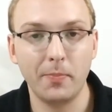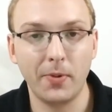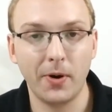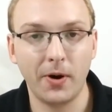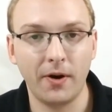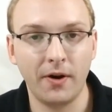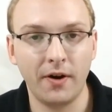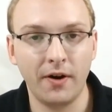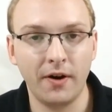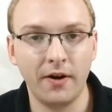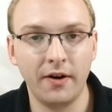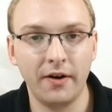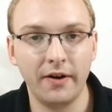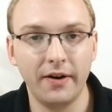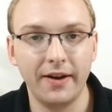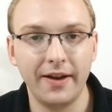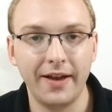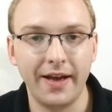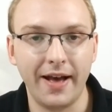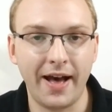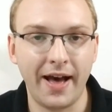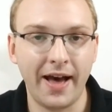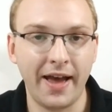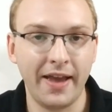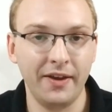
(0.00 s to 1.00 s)
per
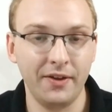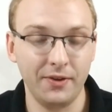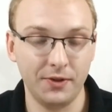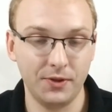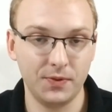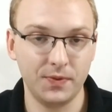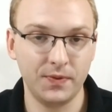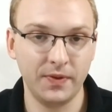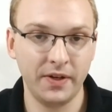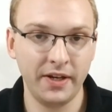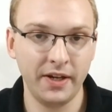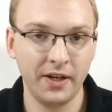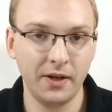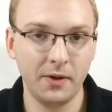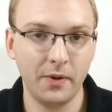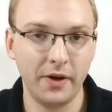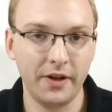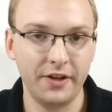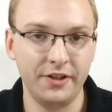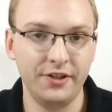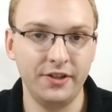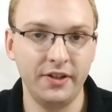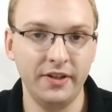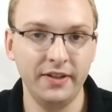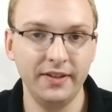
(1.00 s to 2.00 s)
IELTS reading
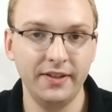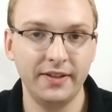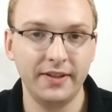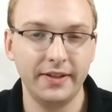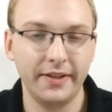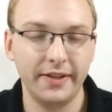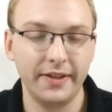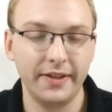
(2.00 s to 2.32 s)
question.